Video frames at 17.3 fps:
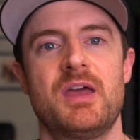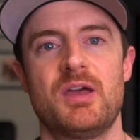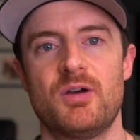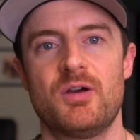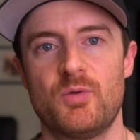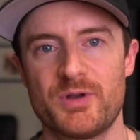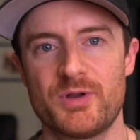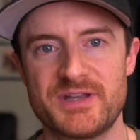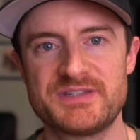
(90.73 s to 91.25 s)

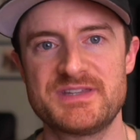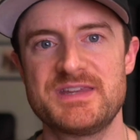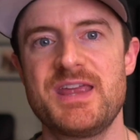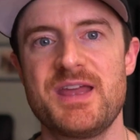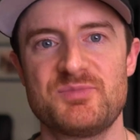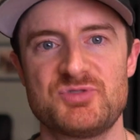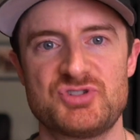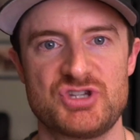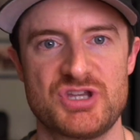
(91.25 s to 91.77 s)
What a
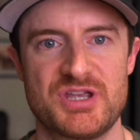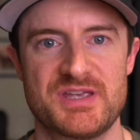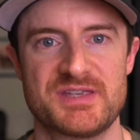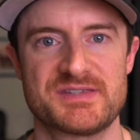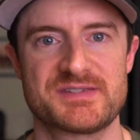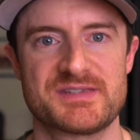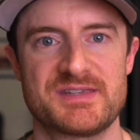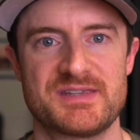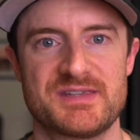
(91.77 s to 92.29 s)
DMG
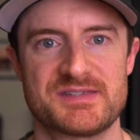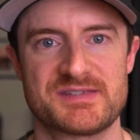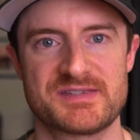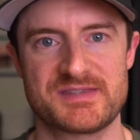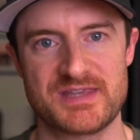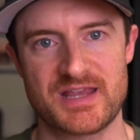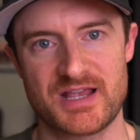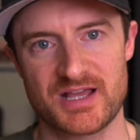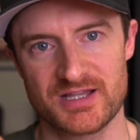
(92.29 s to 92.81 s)
is
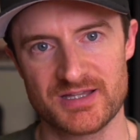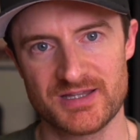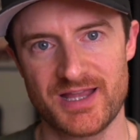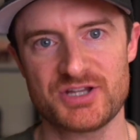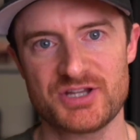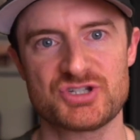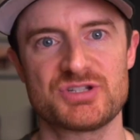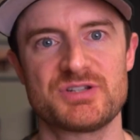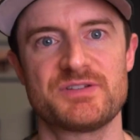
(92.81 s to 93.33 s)
the
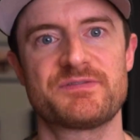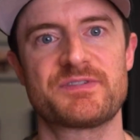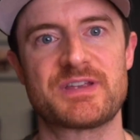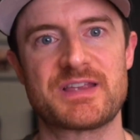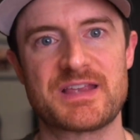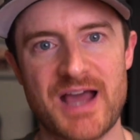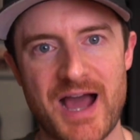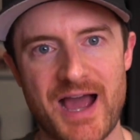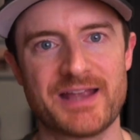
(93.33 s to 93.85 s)
collection of
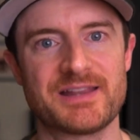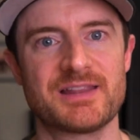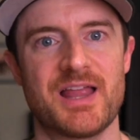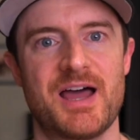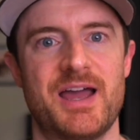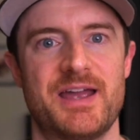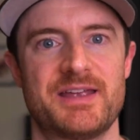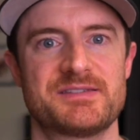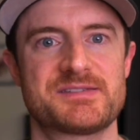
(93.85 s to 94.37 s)

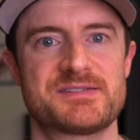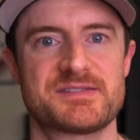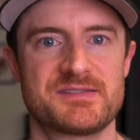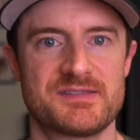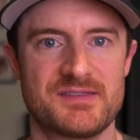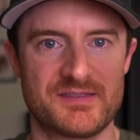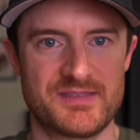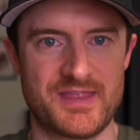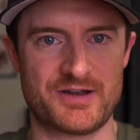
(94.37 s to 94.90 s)
guidelines
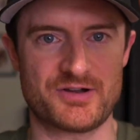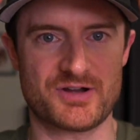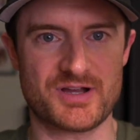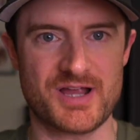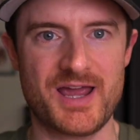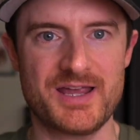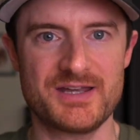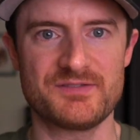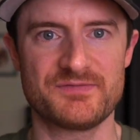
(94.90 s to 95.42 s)
that are
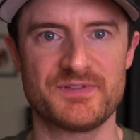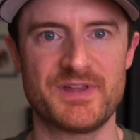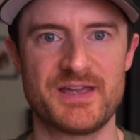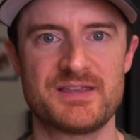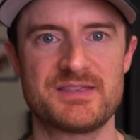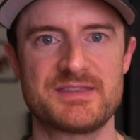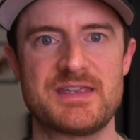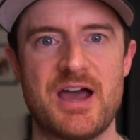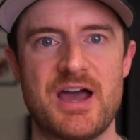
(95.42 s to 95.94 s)
kind of
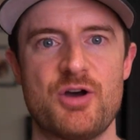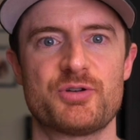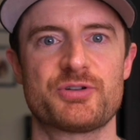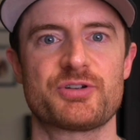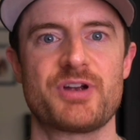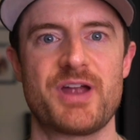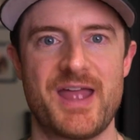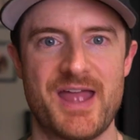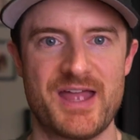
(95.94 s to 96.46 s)
like the
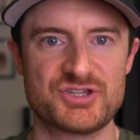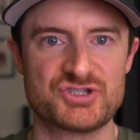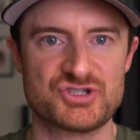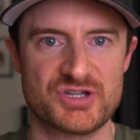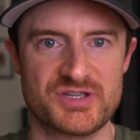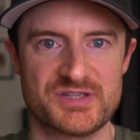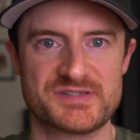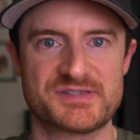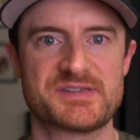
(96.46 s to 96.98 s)
outer
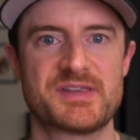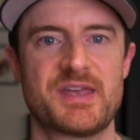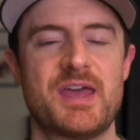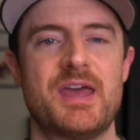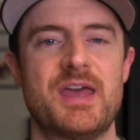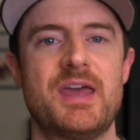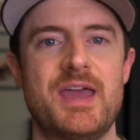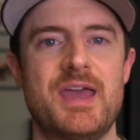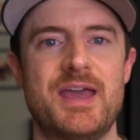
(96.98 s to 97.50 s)
edges,
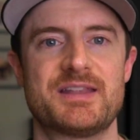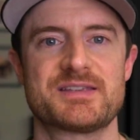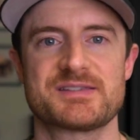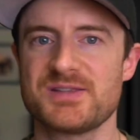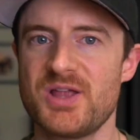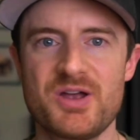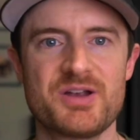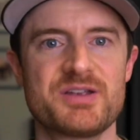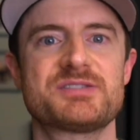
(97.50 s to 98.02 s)
and as
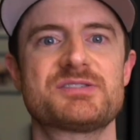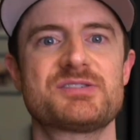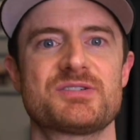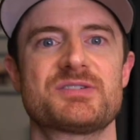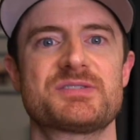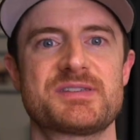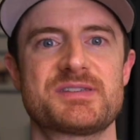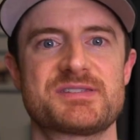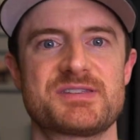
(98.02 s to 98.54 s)
long as your
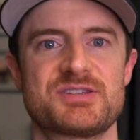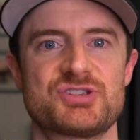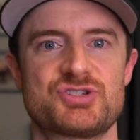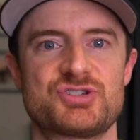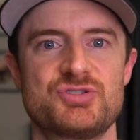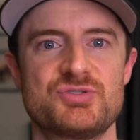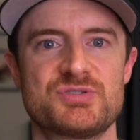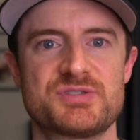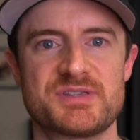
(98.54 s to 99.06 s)
assistant
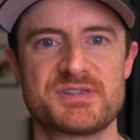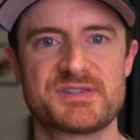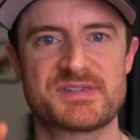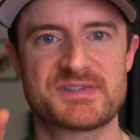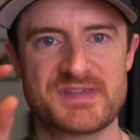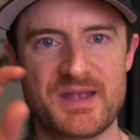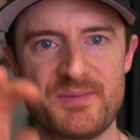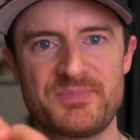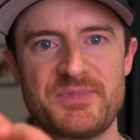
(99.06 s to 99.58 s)
chooses
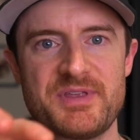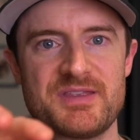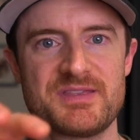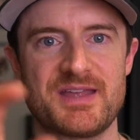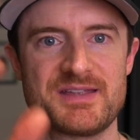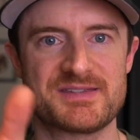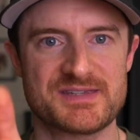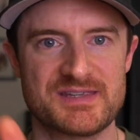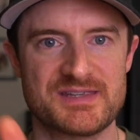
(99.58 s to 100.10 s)
something
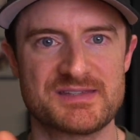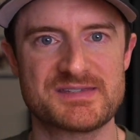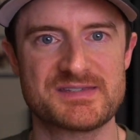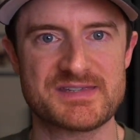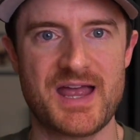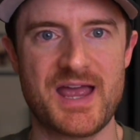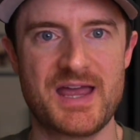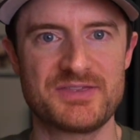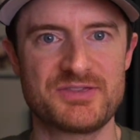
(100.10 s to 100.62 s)
that's
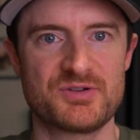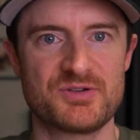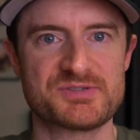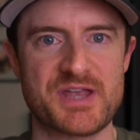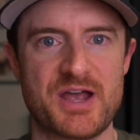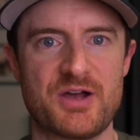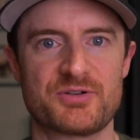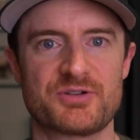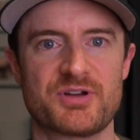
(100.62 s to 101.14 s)
inside those
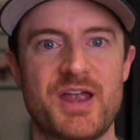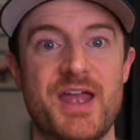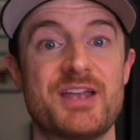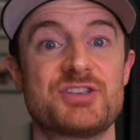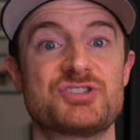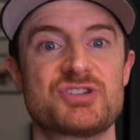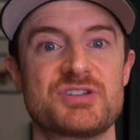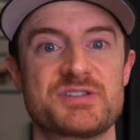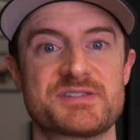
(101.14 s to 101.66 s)
outer
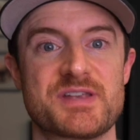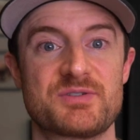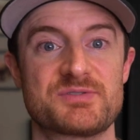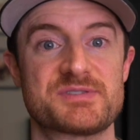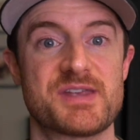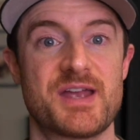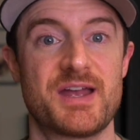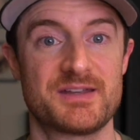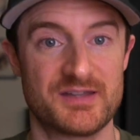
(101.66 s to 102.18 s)
edges,
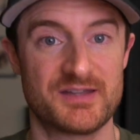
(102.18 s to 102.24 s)
inside